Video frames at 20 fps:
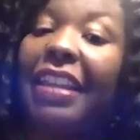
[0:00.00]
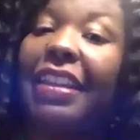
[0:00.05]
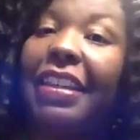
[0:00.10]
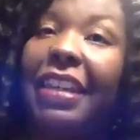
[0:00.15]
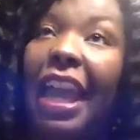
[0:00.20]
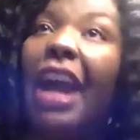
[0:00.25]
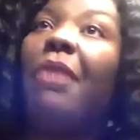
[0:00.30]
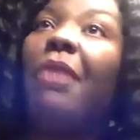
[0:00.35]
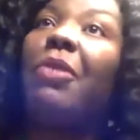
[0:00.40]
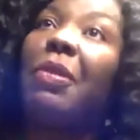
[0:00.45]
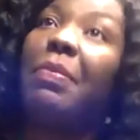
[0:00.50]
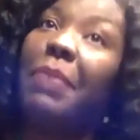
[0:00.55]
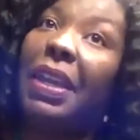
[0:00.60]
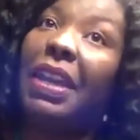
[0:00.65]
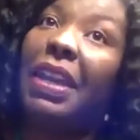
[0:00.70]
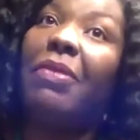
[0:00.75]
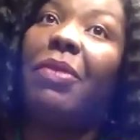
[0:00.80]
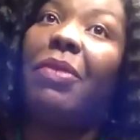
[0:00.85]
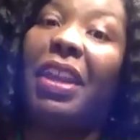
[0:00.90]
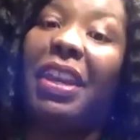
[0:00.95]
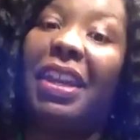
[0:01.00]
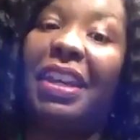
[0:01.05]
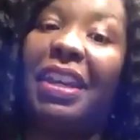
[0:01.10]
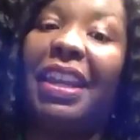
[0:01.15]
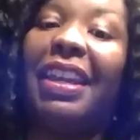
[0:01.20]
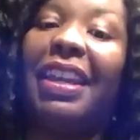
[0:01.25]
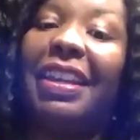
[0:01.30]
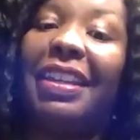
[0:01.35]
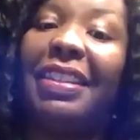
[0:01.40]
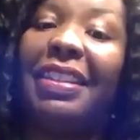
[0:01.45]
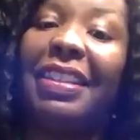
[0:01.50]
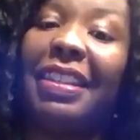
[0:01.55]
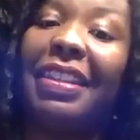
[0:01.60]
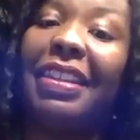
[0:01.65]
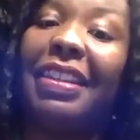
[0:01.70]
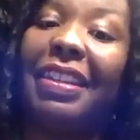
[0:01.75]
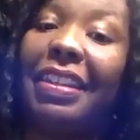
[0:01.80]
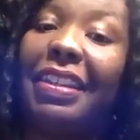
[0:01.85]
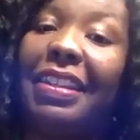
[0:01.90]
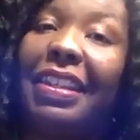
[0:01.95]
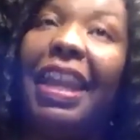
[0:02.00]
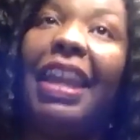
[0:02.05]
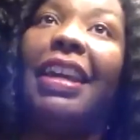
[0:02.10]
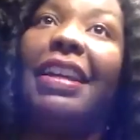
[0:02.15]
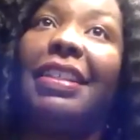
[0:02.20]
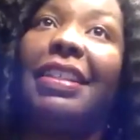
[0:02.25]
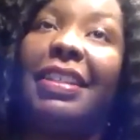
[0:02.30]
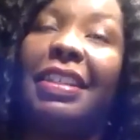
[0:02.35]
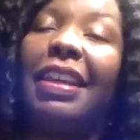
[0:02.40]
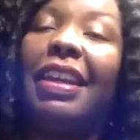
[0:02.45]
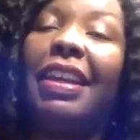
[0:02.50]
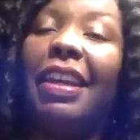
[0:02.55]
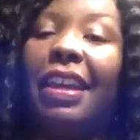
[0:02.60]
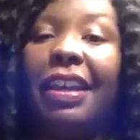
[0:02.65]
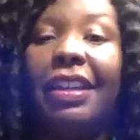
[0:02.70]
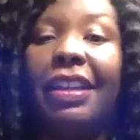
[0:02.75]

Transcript: everybody stops signing up yes yeah